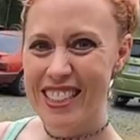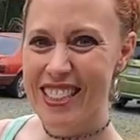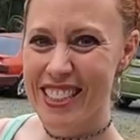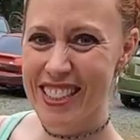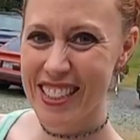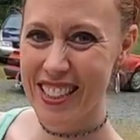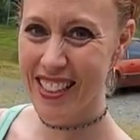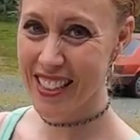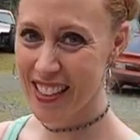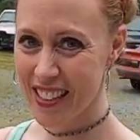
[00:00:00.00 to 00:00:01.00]
us some, uh, what,
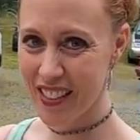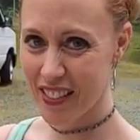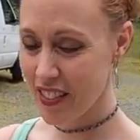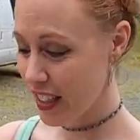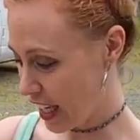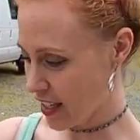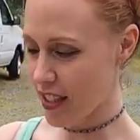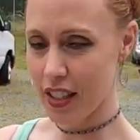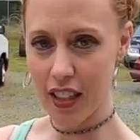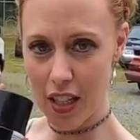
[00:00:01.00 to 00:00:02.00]
gloss black?
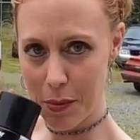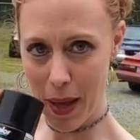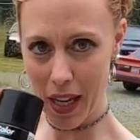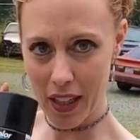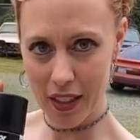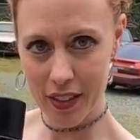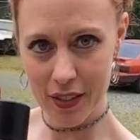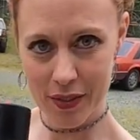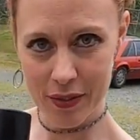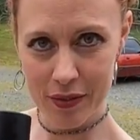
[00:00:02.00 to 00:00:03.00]
Yes. yeah, because we didn't
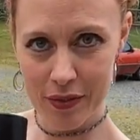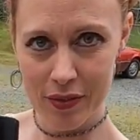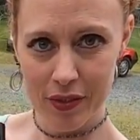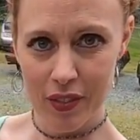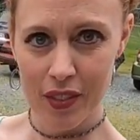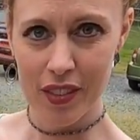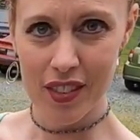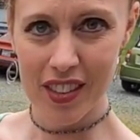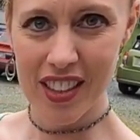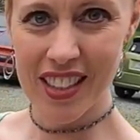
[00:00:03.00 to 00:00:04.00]
have enough. That's what I've been painting
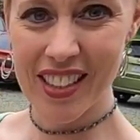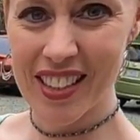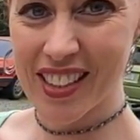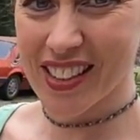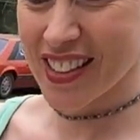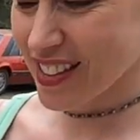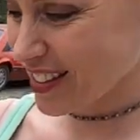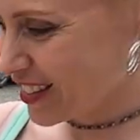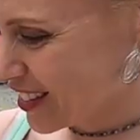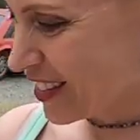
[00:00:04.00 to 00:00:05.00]
everything with. But I was I'd already